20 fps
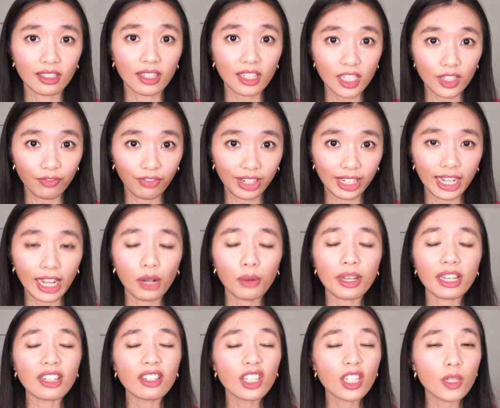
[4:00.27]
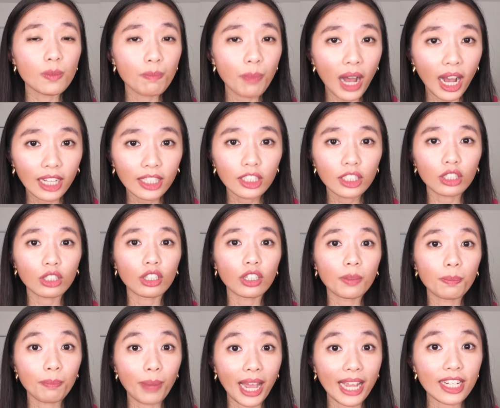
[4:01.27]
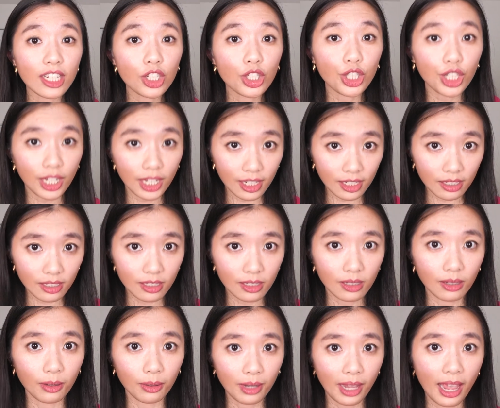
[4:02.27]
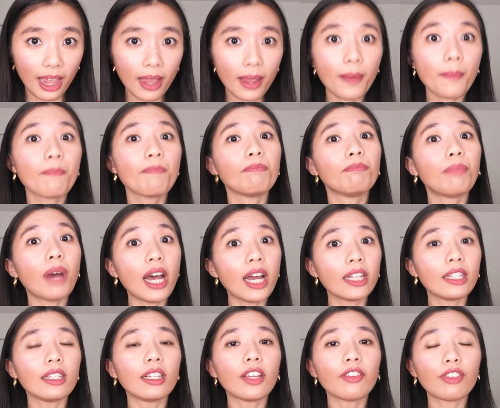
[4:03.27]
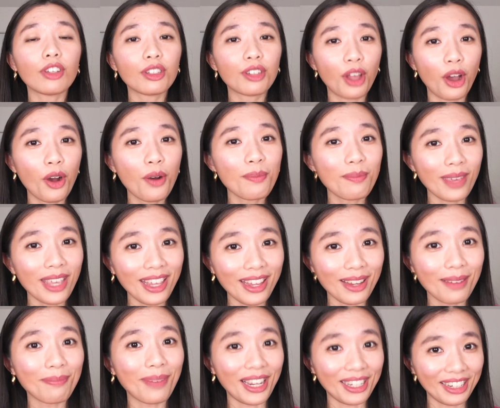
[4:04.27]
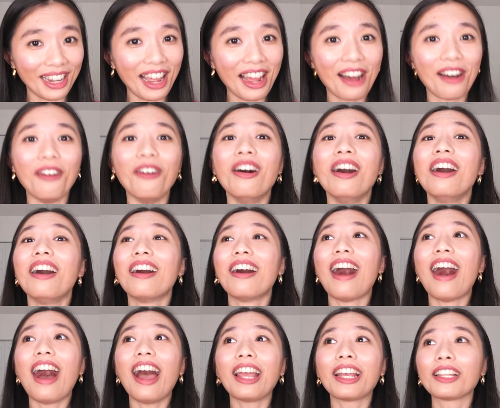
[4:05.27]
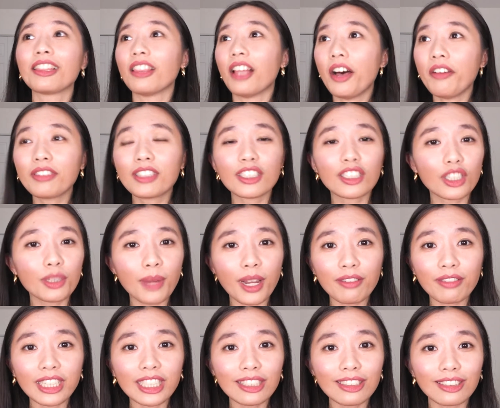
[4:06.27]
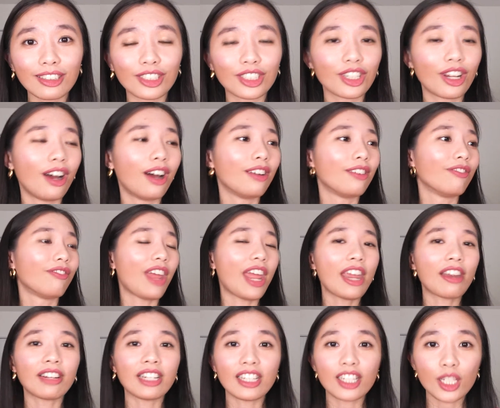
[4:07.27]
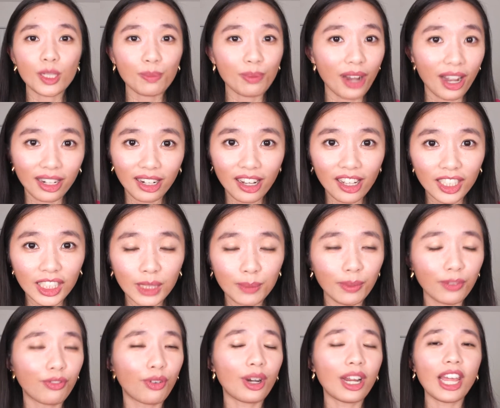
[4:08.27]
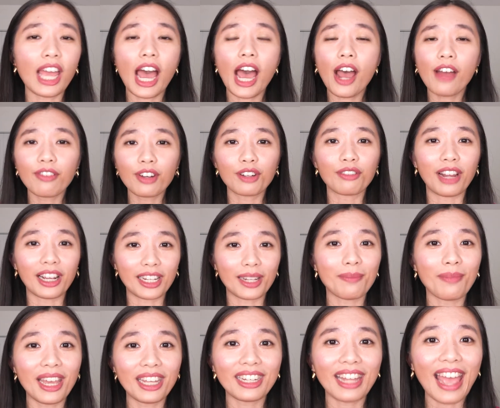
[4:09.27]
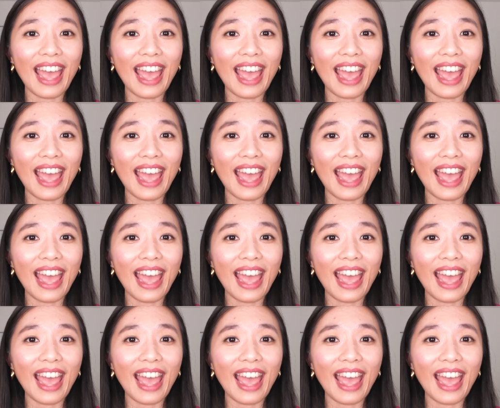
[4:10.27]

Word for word: This video is sponsored by Cheese, okay? But if you know me by now, I love to do my research on various products before I ever recommend